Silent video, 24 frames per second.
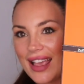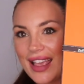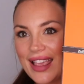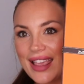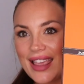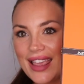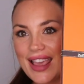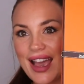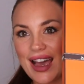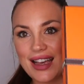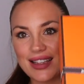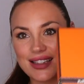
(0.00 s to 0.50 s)

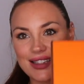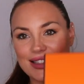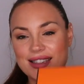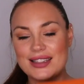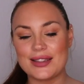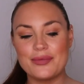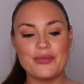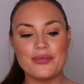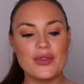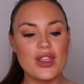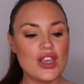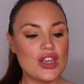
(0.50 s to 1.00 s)

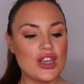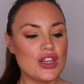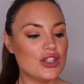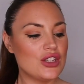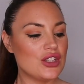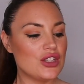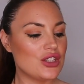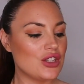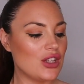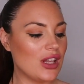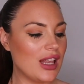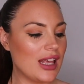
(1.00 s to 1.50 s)
Yes.
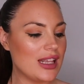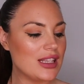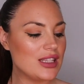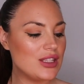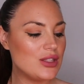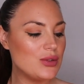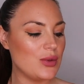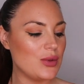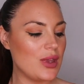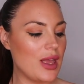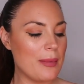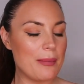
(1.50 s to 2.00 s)
So
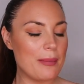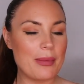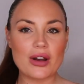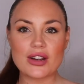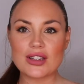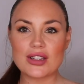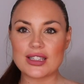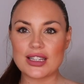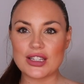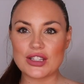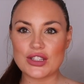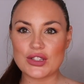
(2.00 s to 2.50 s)
let's do the
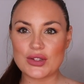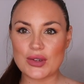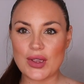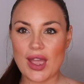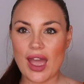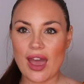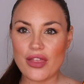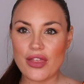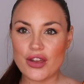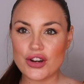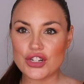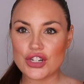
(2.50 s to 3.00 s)
unboxing
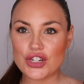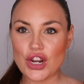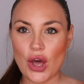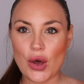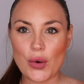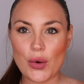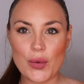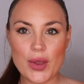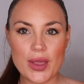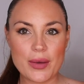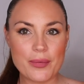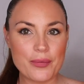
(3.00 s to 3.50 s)
together,
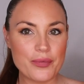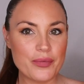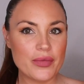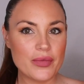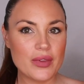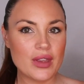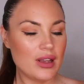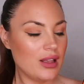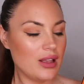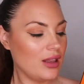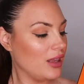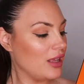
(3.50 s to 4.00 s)
shall we?
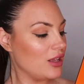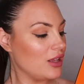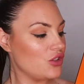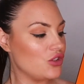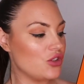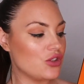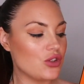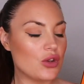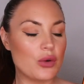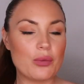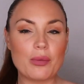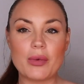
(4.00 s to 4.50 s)

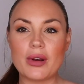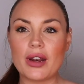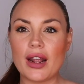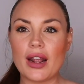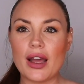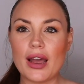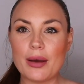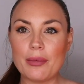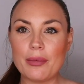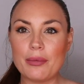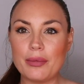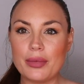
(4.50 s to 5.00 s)
Let's just open
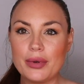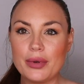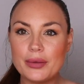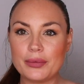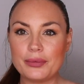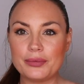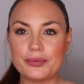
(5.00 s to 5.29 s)
it up.